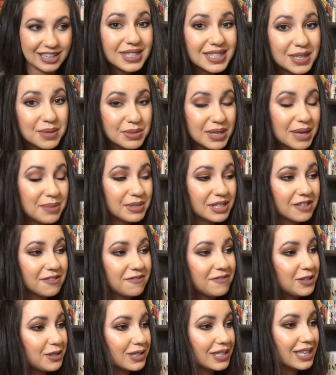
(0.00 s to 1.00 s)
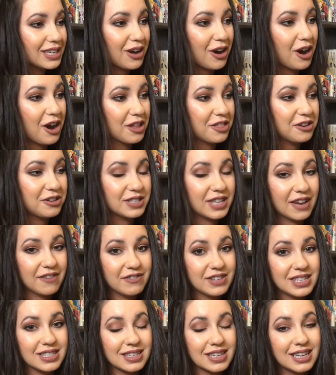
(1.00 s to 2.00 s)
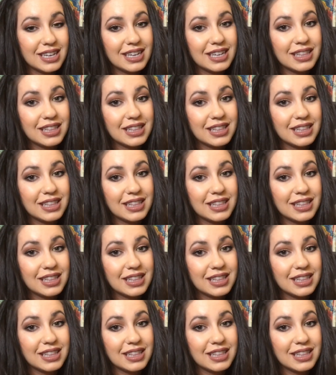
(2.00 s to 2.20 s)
But sometimes it feels like authors have these